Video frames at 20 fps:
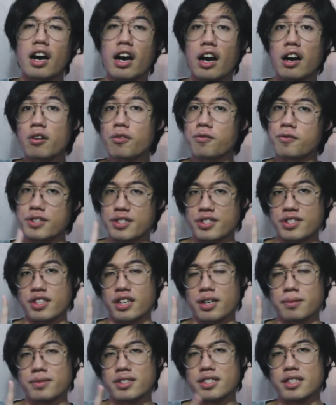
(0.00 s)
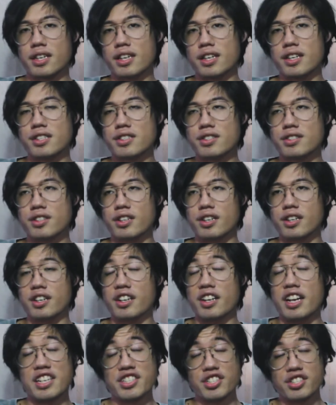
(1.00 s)
Our first stop is the
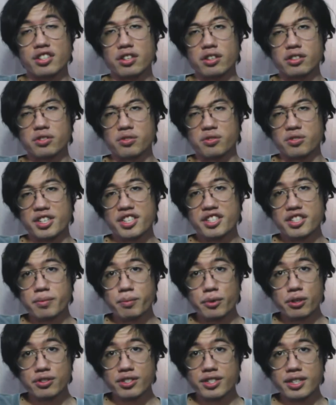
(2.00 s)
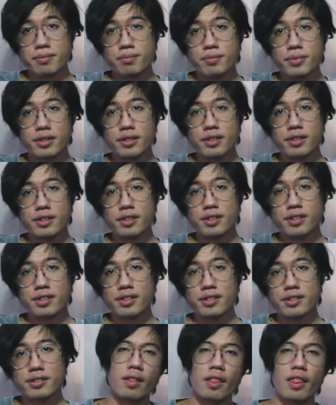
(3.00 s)
National Treasure Museum.
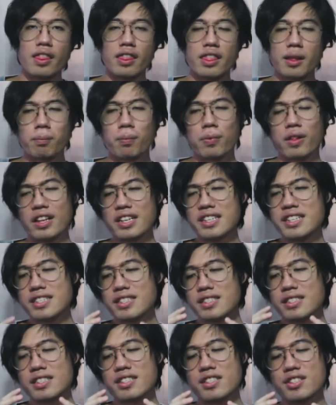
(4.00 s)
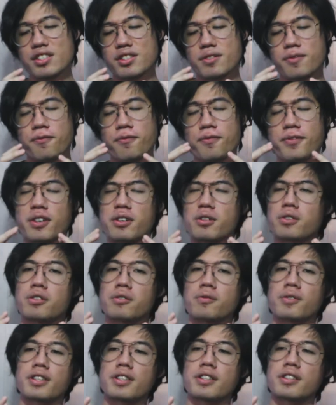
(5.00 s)
The place is just
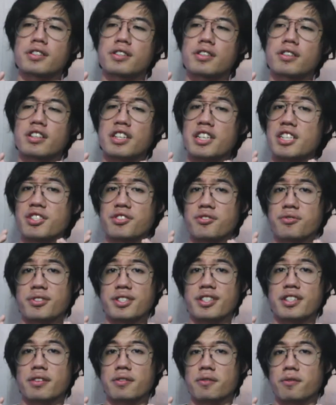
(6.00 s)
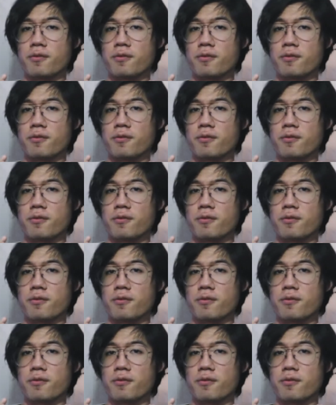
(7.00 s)
filled with history